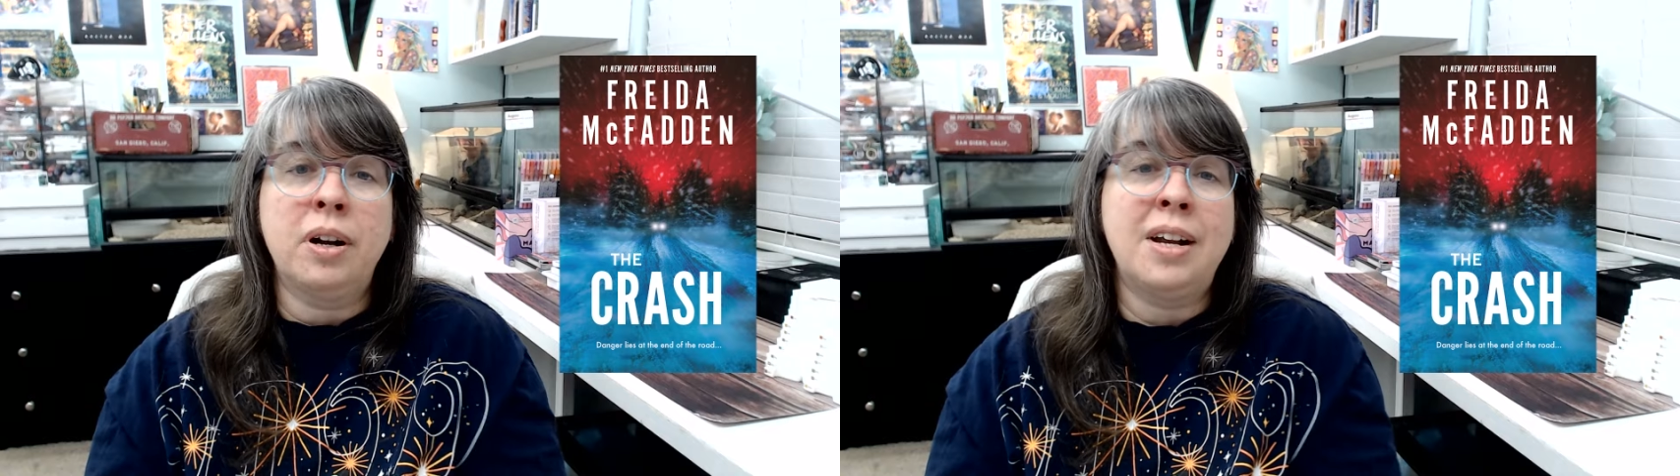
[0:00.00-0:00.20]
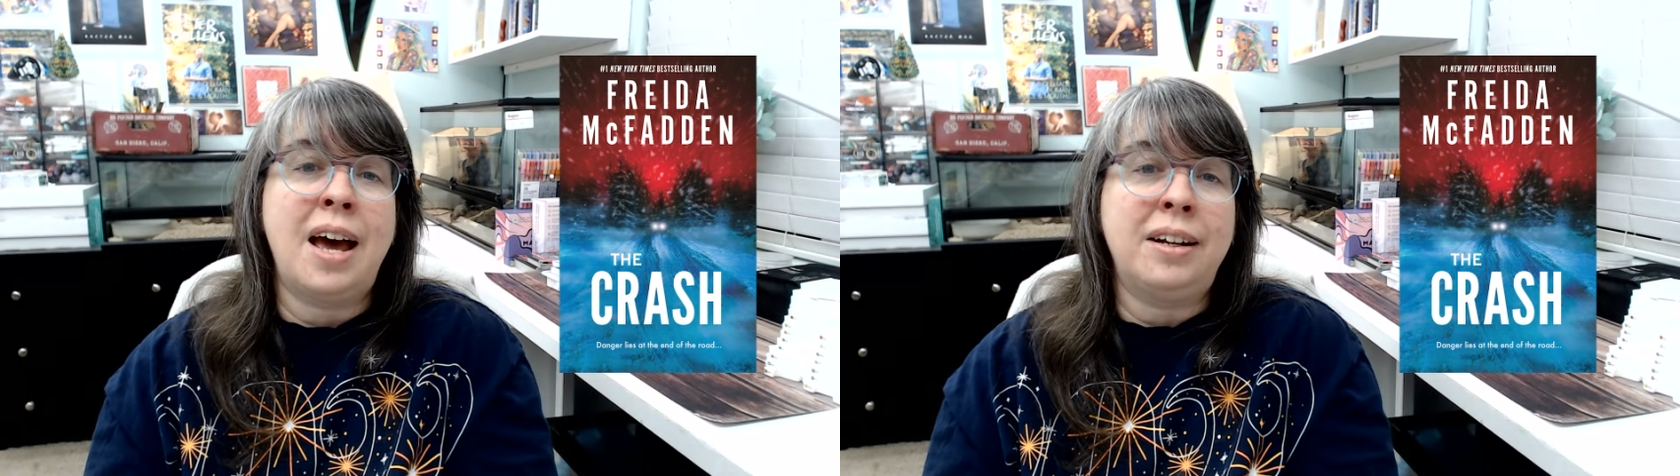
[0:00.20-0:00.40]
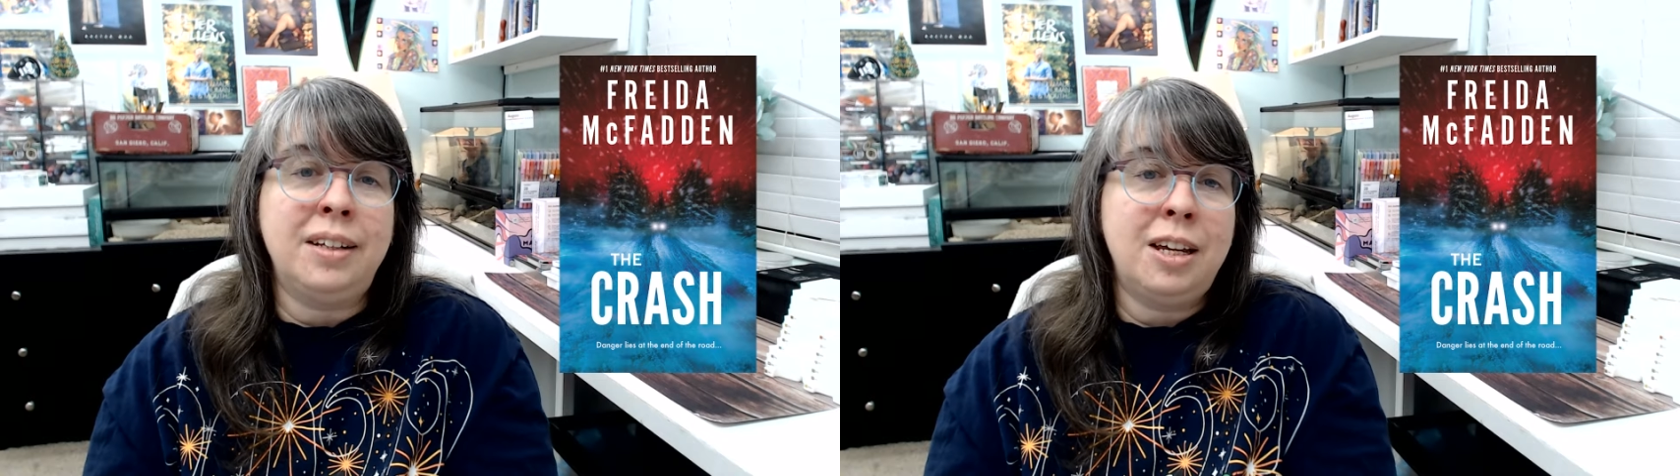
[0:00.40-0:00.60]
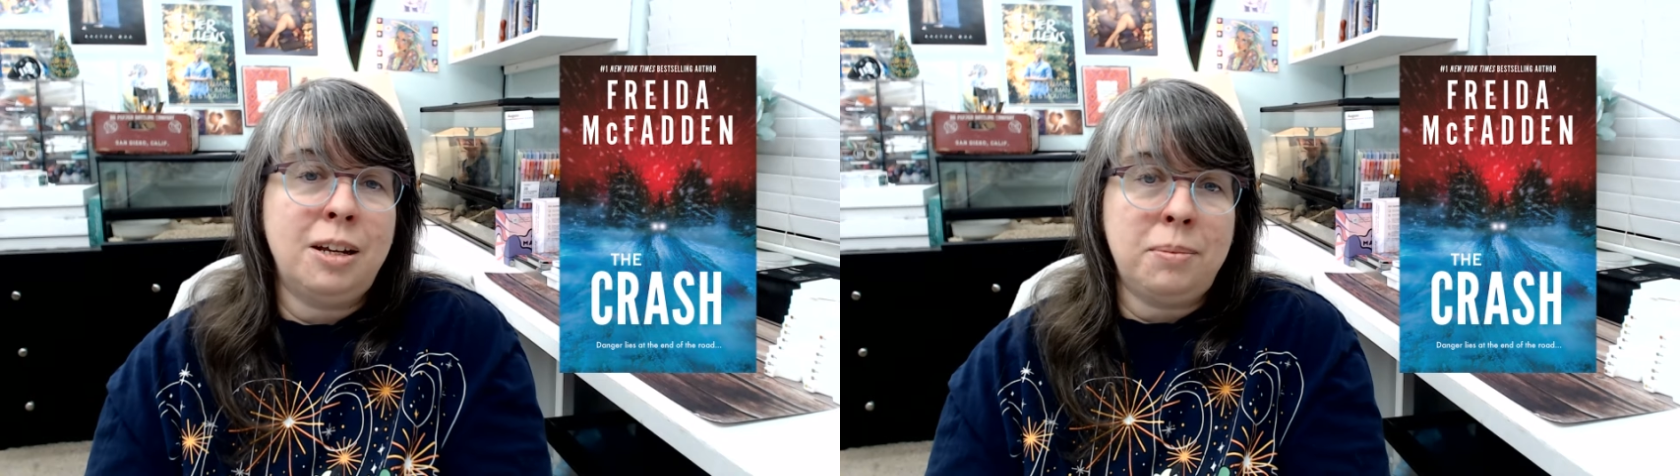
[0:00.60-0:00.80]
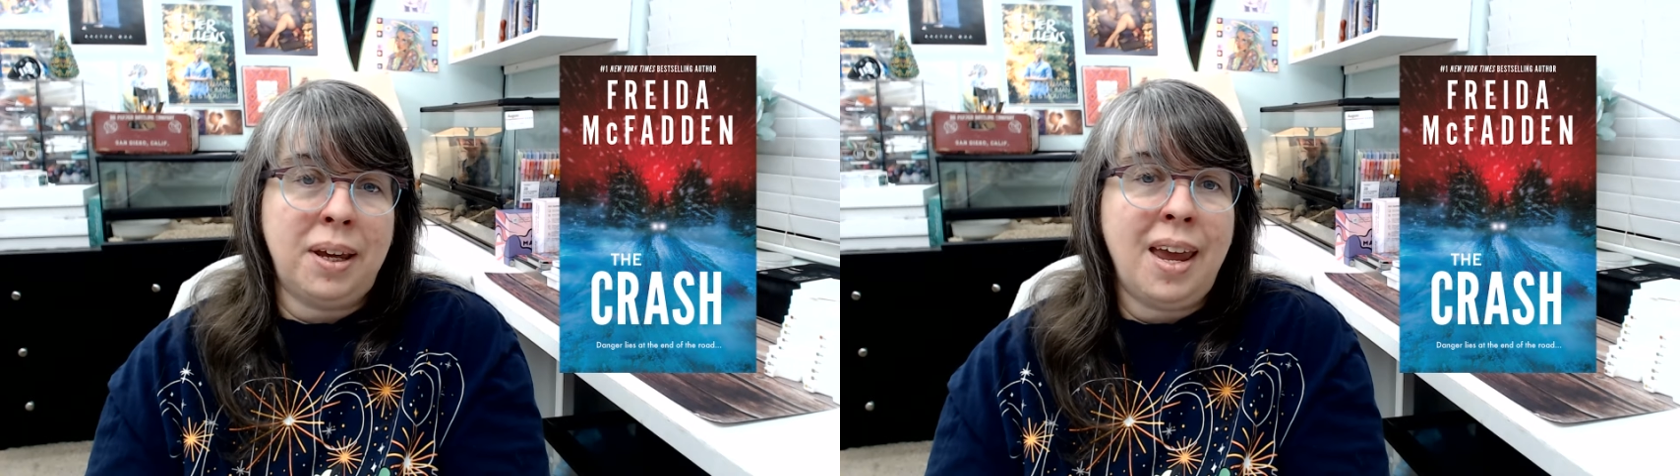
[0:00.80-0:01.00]
Natalie
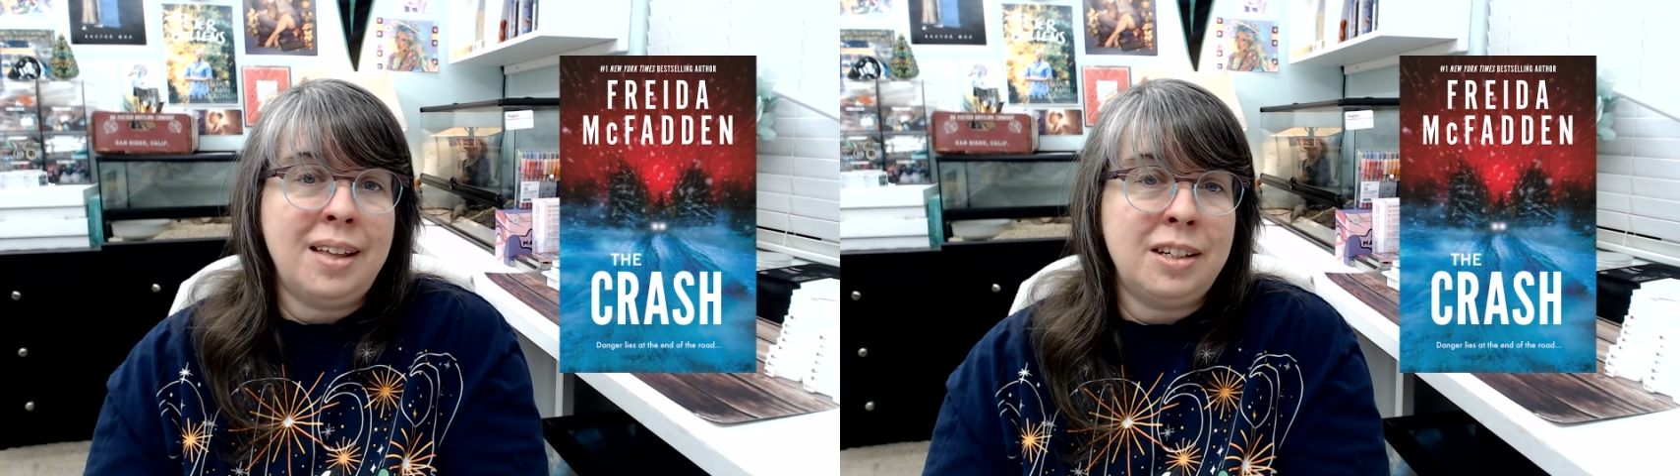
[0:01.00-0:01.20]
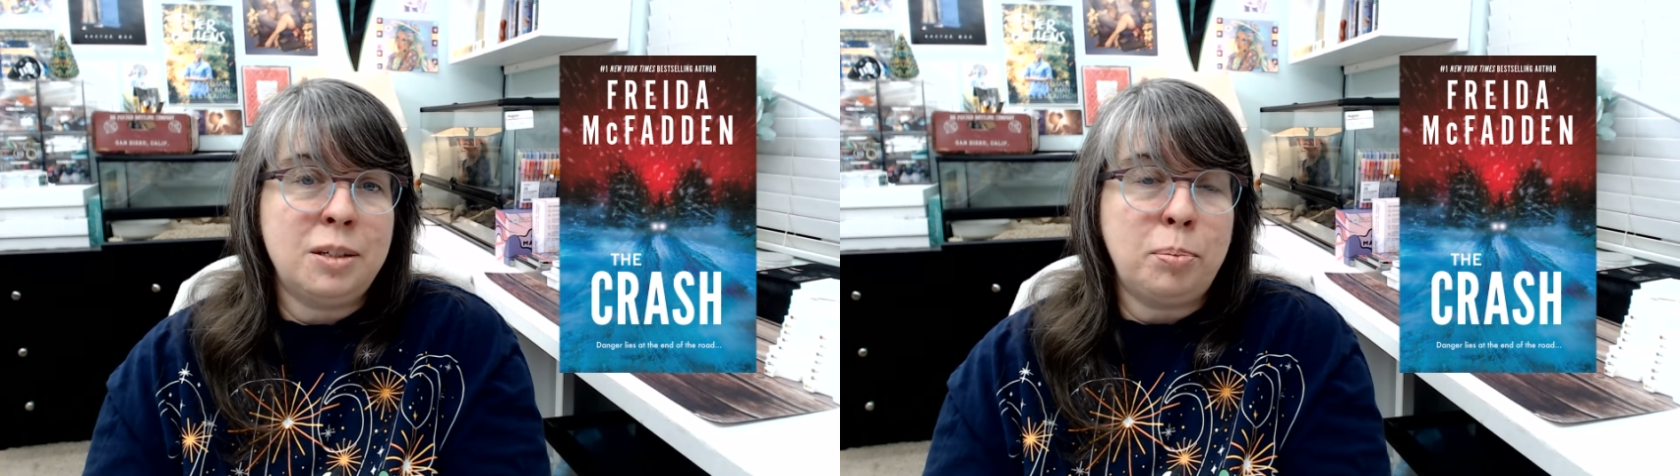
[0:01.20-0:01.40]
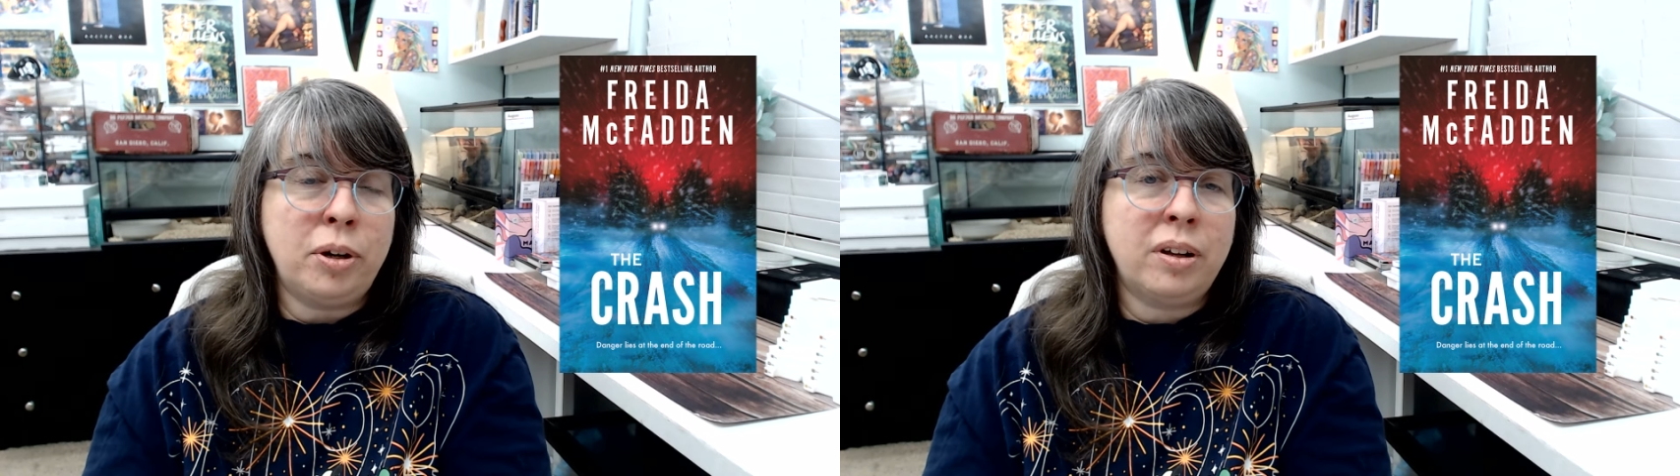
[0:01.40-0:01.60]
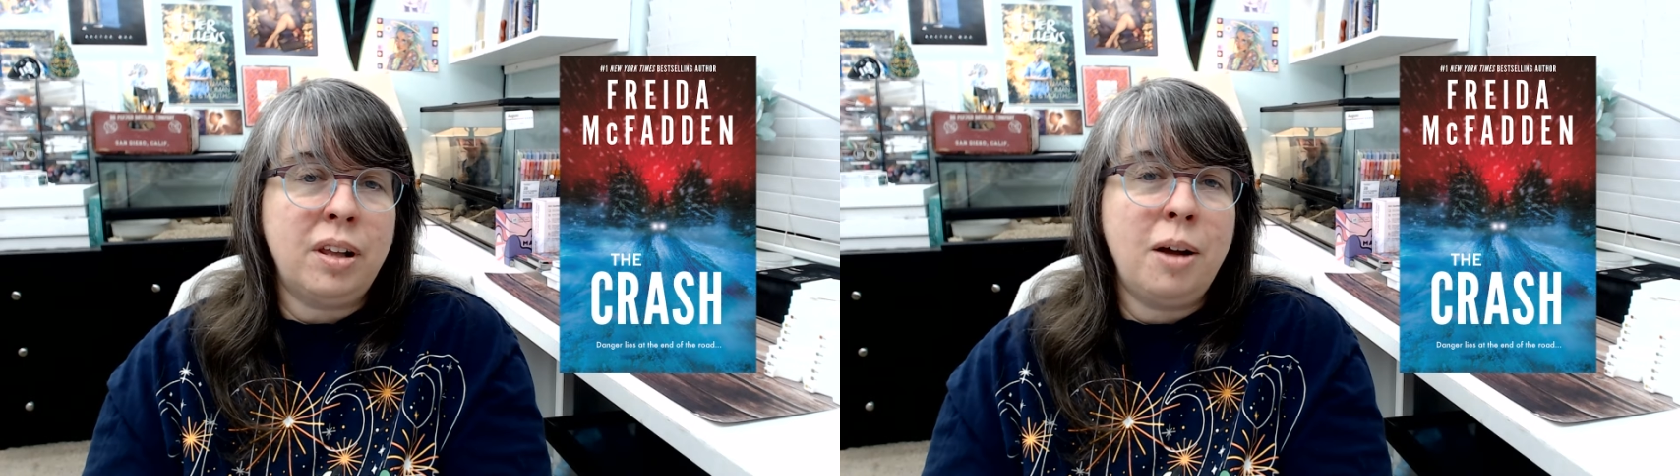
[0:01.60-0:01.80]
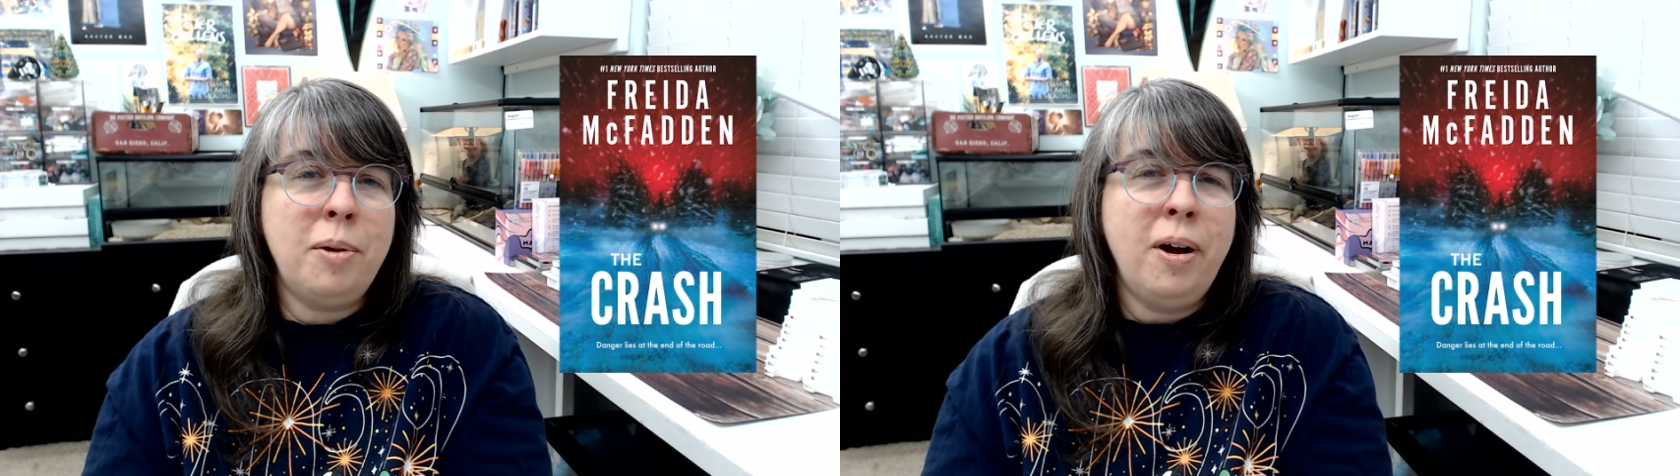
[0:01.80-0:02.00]
and Michaela's book club.